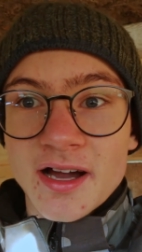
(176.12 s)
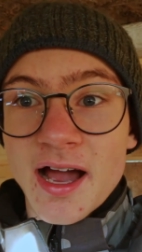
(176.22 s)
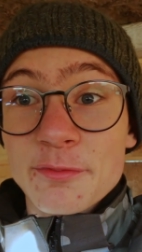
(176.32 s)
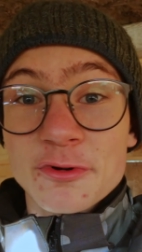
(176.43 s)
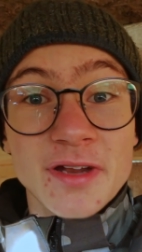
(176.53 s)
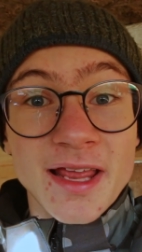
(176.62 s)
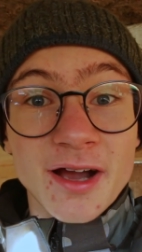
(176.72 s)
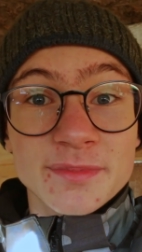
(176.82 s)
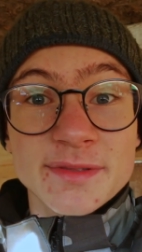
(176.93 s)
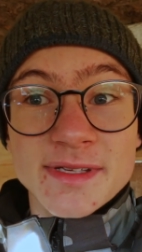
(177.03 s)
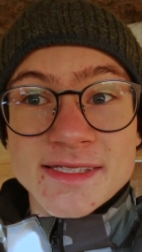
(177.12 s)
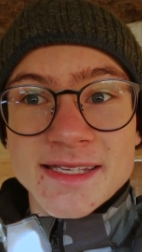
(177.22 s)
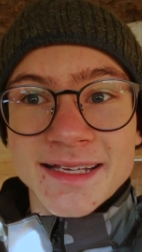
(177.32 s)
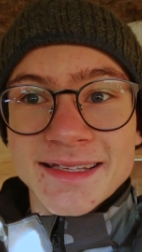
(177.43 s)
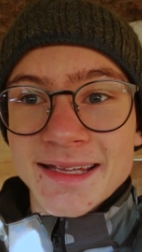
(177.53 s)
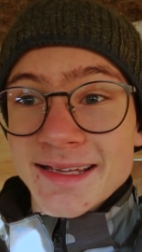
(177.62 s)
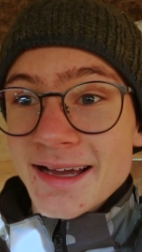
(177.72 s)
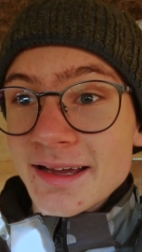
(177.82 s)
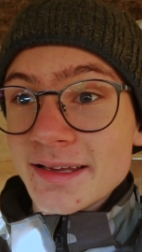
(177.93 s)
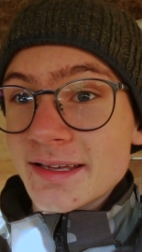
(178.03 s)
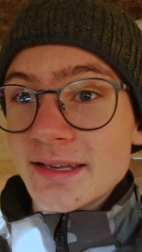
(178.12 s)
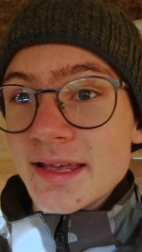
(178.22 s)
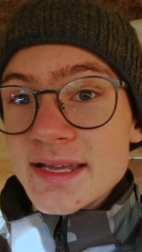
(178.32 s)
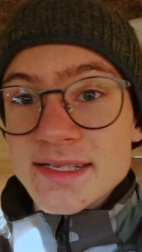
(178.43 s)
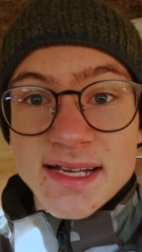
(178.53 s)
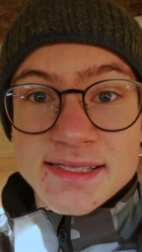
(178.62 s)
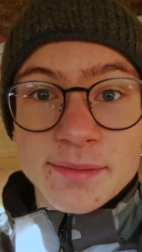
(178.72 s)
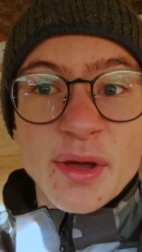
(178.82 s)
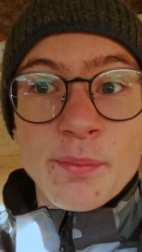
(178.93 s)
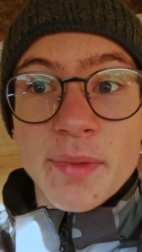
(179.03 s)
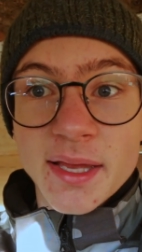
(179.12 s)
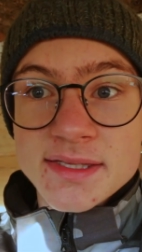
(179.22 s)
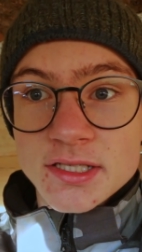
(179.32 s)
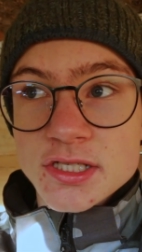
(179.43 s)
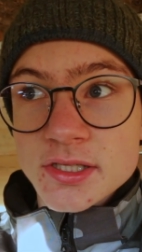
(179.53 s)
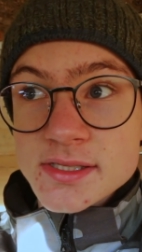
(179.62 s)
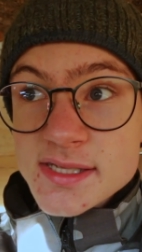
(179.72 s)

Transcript: I'm really optimistic that I can take some amazing shots